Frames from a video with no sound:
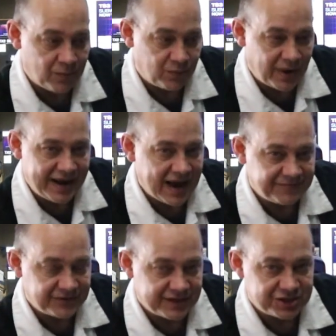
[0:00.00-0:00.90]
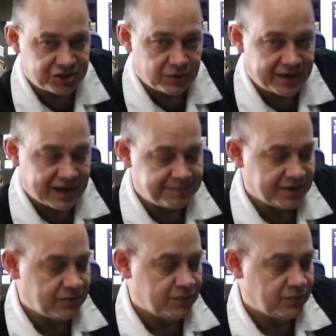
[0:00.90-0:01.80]
right after this showed up,
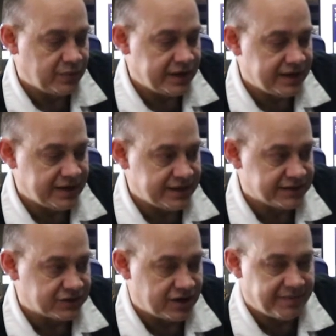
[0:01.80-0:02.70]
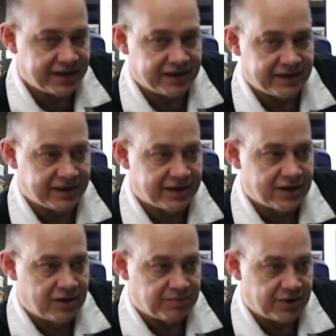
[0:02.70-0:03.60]
we started making
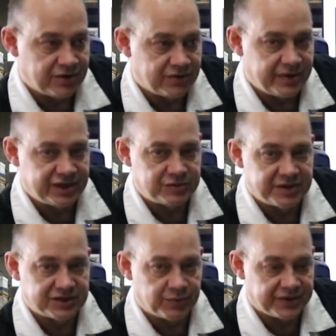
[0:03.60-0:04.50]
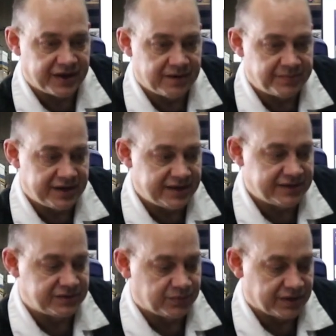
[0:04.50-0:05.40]
partner arrangements with
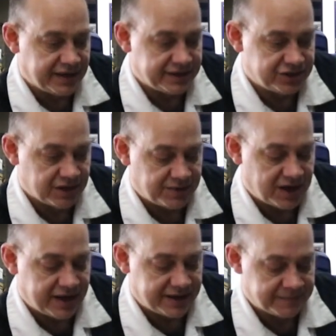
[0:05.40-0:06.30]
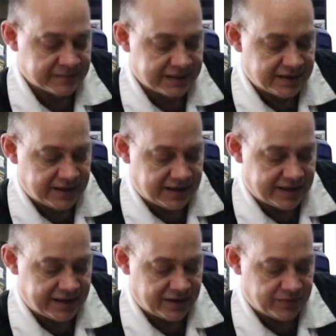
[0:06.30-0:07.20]
companies like Gemini,
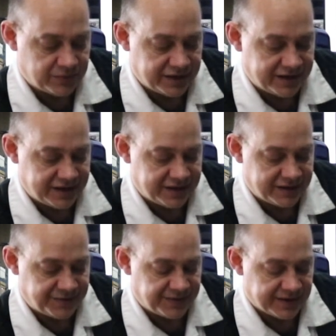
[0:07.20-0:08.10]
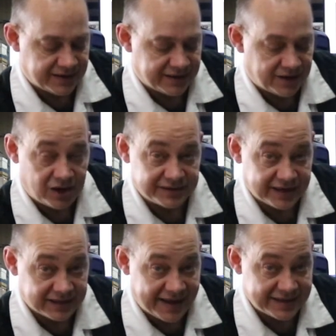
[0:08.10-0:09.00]
with
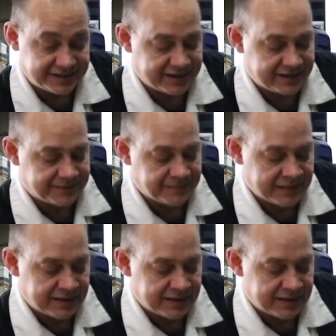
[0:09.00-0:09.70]
Altec Lansing,